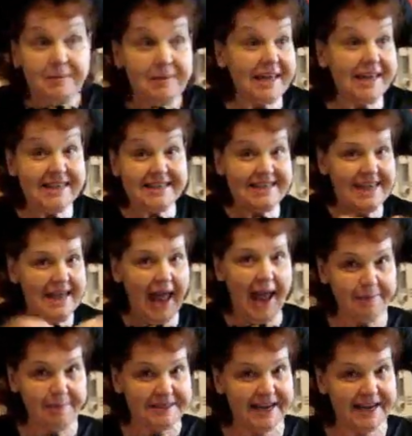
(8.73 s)
because the
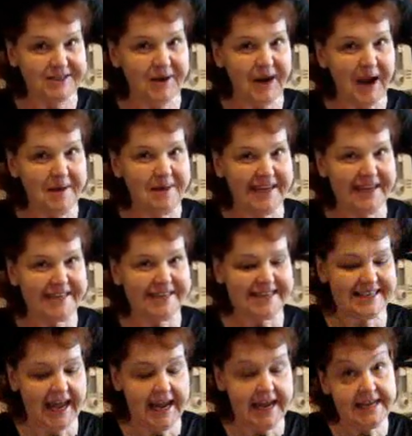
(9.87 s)
appetizer I'm making
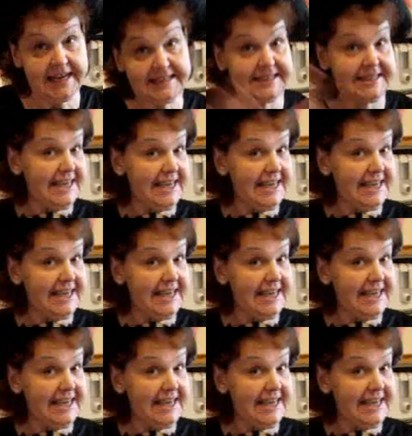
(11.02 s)
today is